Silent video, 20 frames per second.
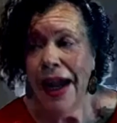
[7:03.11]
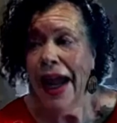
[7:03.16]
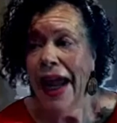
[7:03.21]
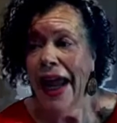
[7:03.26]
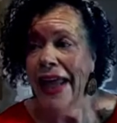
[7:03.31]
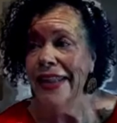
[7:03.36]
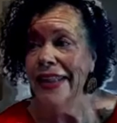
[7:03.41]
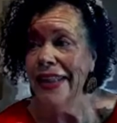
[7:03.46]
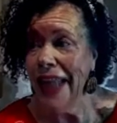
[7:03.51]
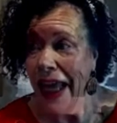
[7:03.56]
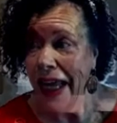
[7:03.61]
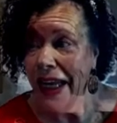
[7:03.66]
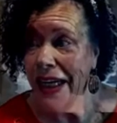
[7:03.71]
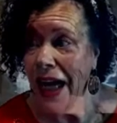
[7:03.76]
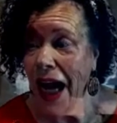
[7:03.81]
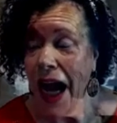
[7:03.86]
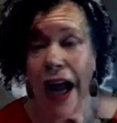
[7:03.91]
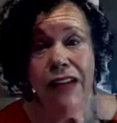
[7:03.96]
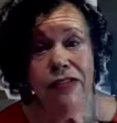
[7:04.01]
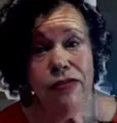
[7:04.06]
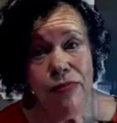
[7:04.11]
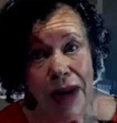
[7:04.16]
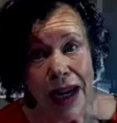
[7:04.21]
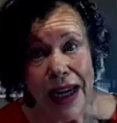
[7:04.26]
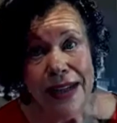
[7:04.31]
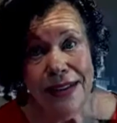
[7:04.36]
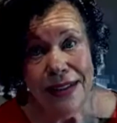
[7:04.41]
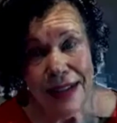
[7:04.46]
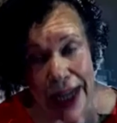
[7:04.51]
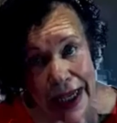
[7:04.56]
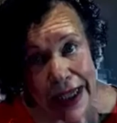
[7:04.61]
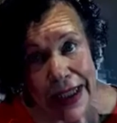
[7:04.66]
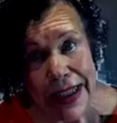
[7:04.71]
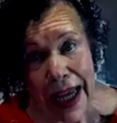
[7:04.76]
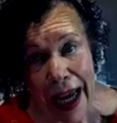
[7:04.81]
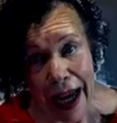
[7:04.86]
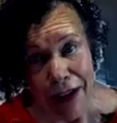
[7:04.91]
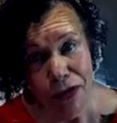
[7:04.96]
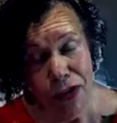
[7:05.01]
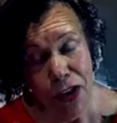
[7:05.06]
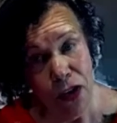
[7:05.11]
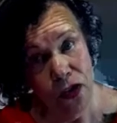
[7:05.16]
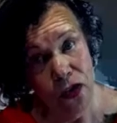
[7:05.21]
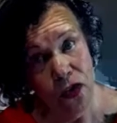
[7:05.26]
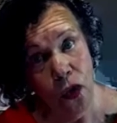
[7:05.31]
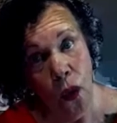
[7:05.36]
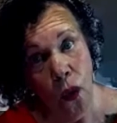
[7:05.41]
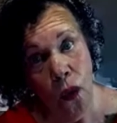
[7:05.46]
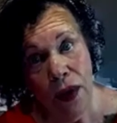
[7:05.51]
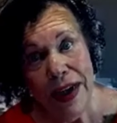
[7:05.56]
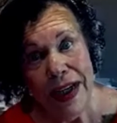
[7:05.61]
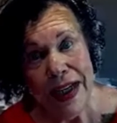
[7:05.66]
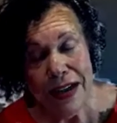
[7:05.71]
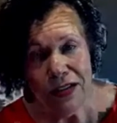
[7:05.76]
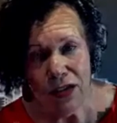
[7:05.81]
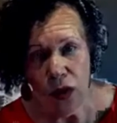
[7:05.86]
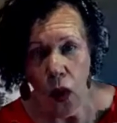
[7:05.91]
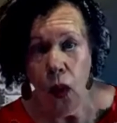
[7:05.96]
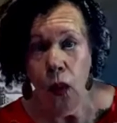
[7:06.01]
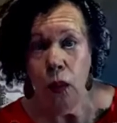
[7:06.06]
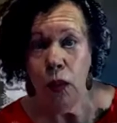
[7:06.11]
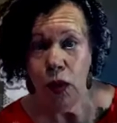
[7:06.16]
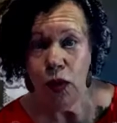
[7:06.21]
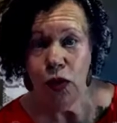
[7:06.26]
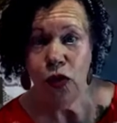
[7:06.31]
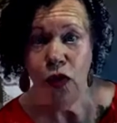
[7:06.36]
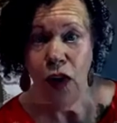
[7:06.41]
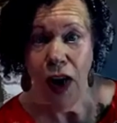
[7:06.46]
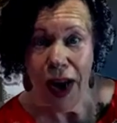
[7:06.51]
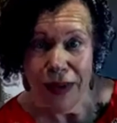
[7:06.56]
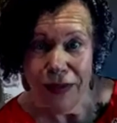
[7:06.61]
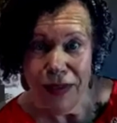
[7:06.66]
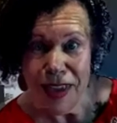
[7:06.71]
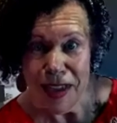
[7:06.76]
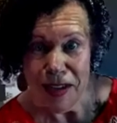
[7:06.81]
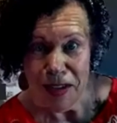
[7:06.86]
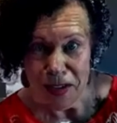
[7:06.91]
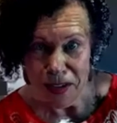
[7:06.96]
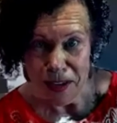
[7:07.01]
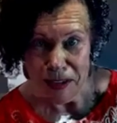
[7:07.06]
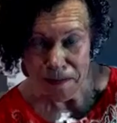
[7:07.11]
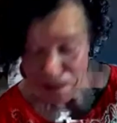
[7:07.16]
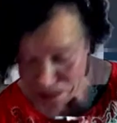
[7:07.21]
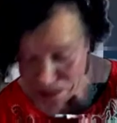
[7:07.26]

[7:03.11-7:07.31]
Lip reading: And then I maintained that for 4 years, almost 5 years.